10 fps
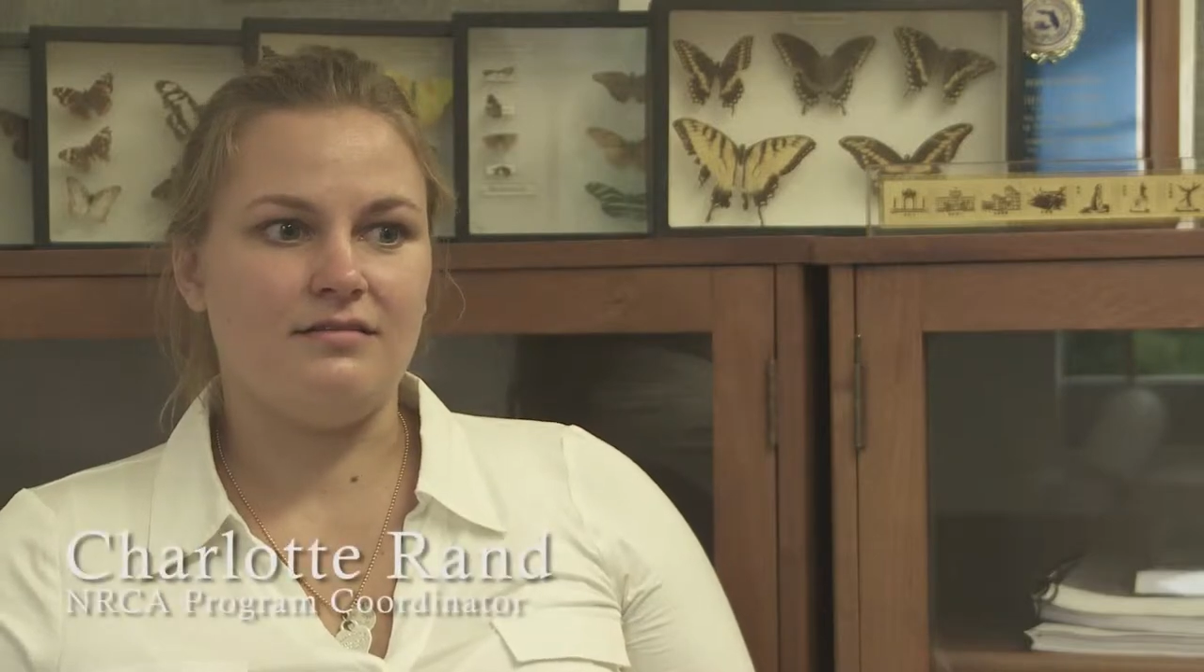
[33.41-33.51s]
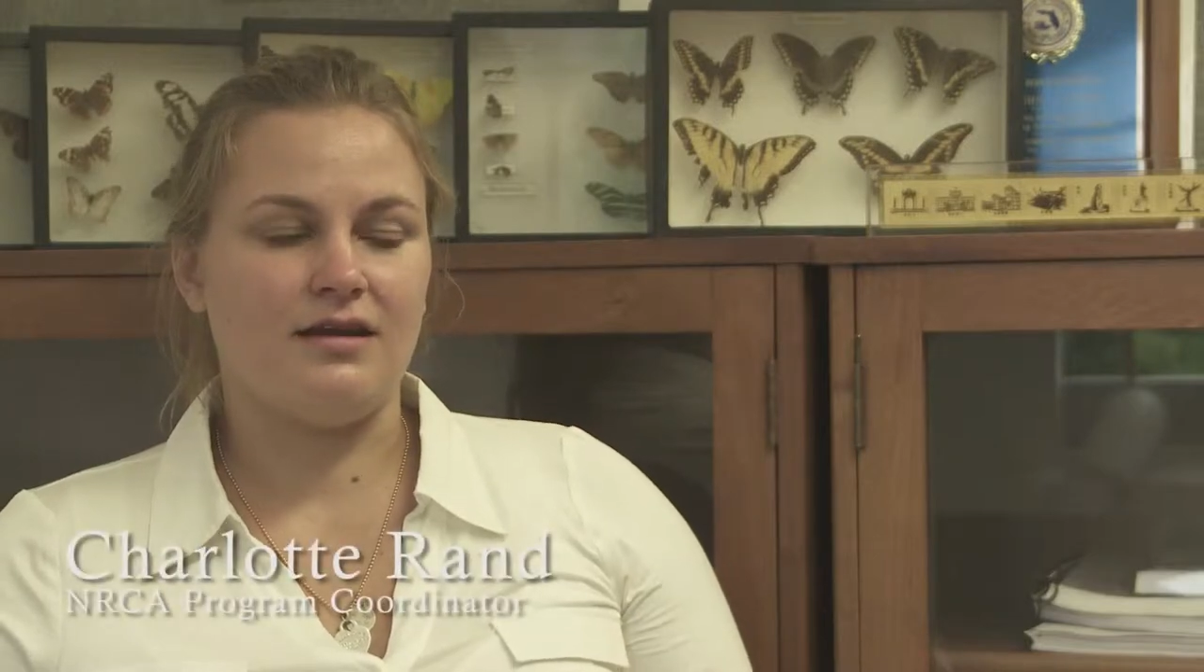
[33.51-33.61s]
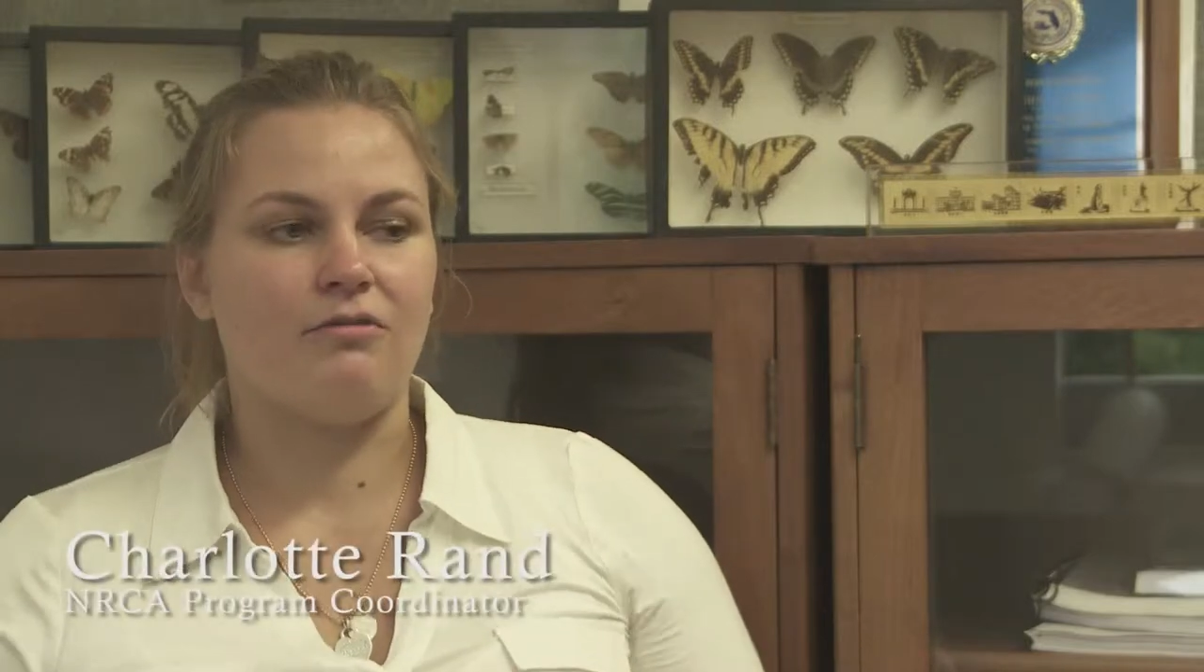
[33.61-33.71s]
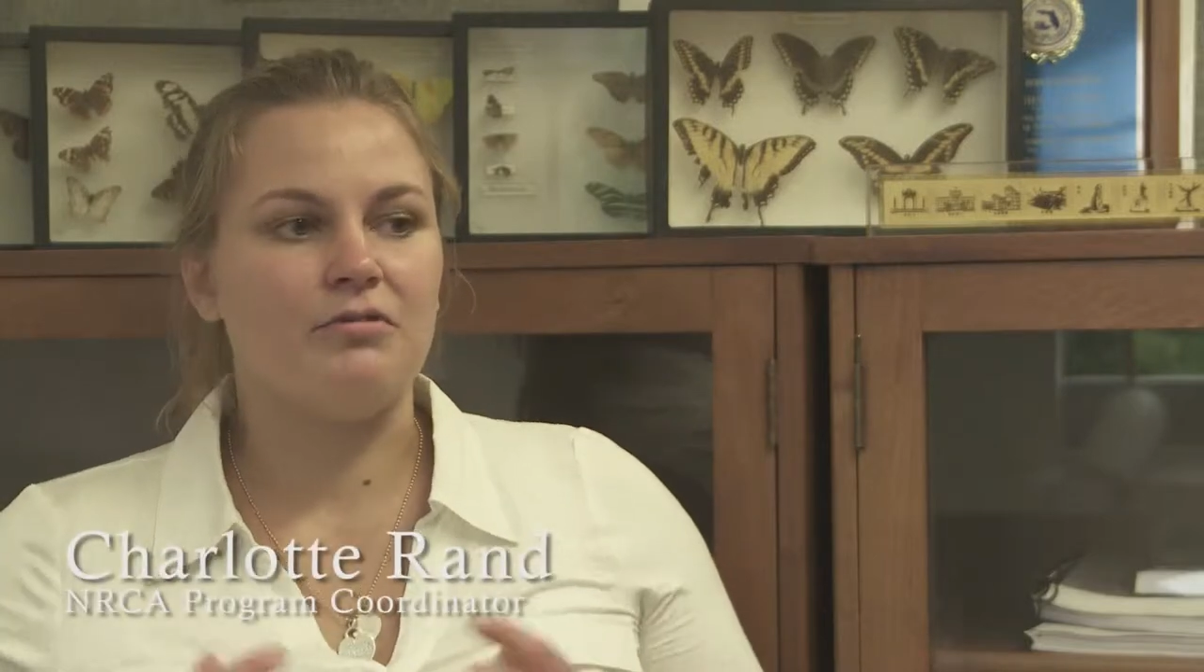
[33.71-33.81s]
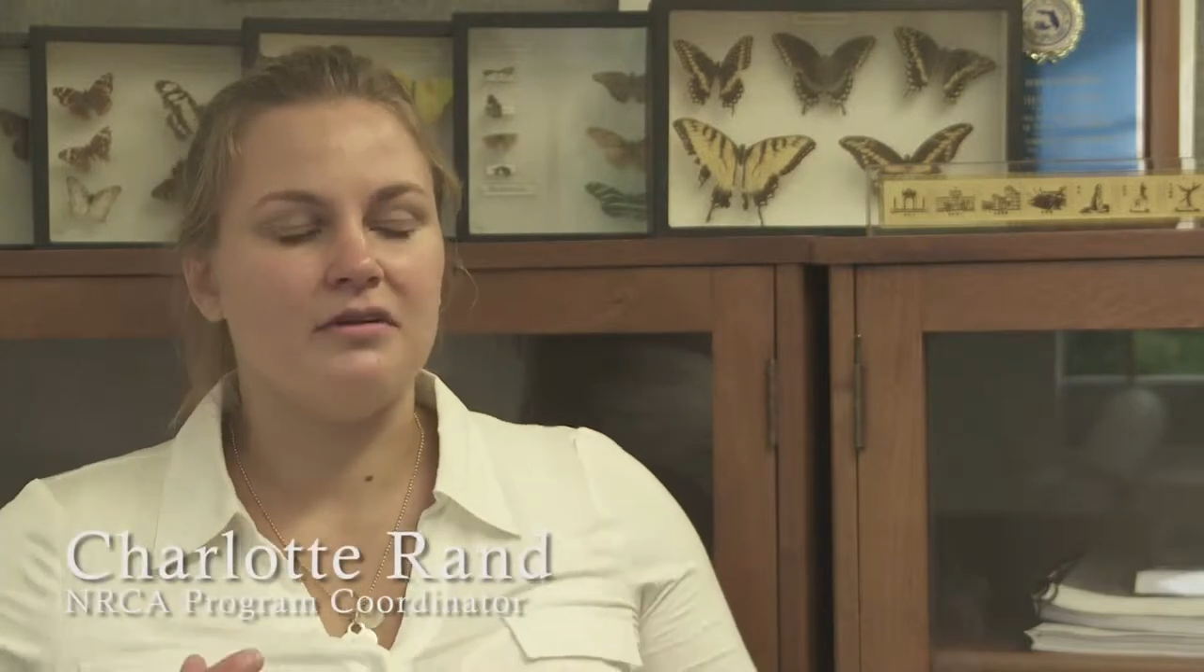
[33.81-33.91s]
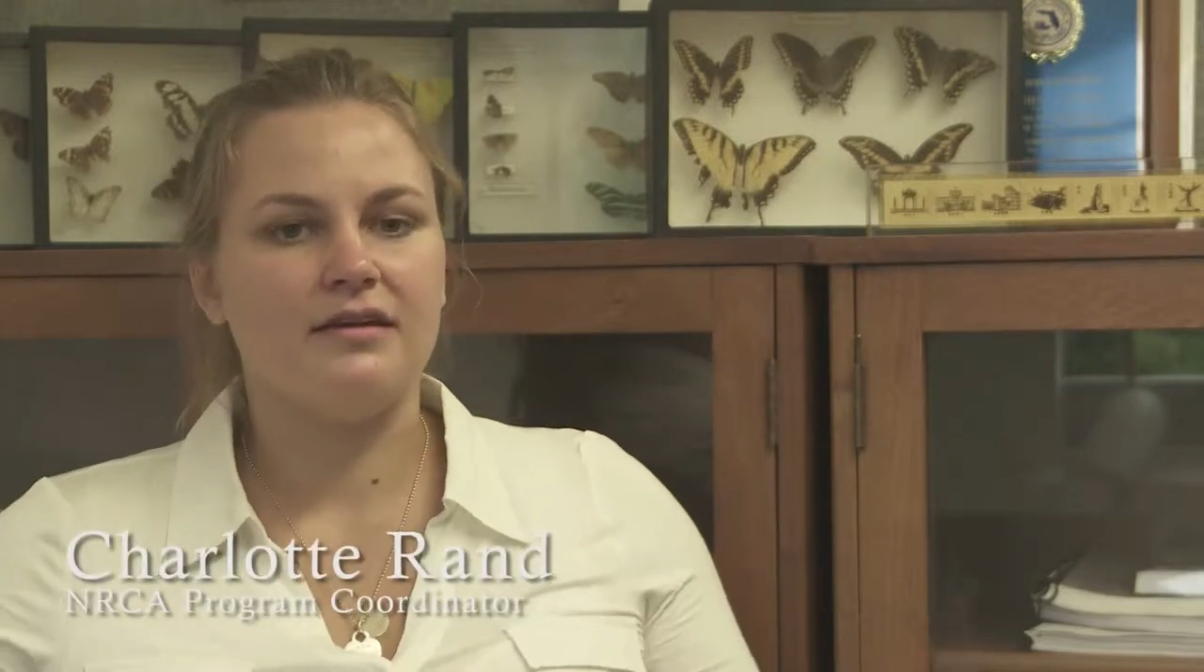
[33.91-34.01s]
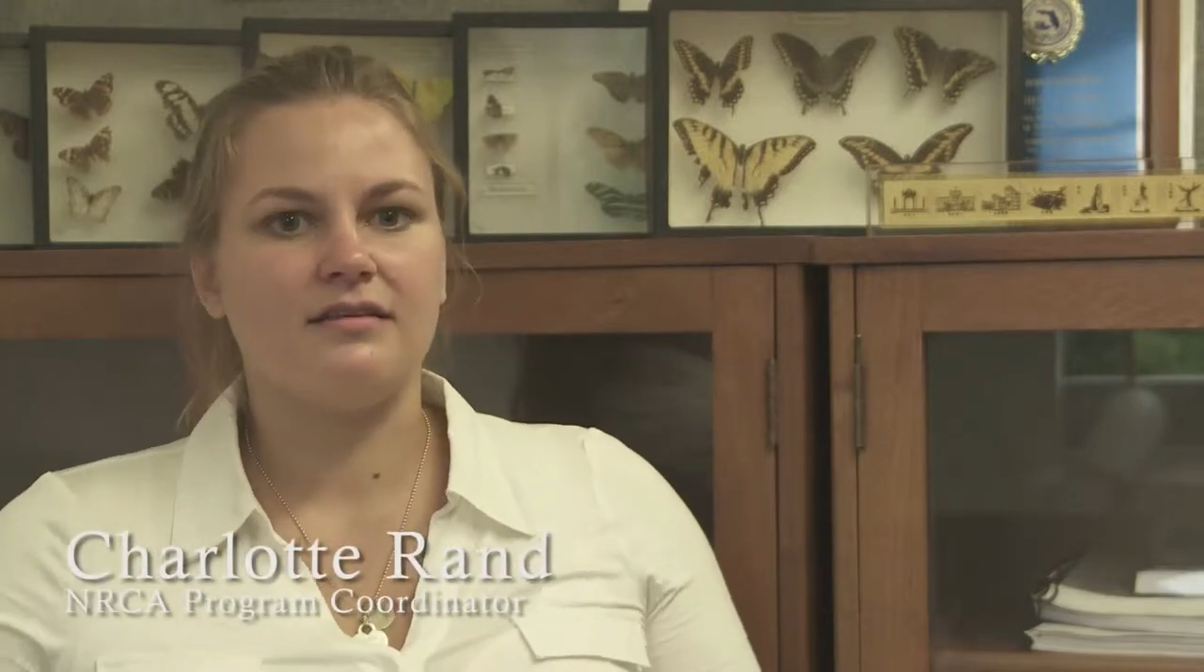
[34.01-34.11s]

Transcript: get really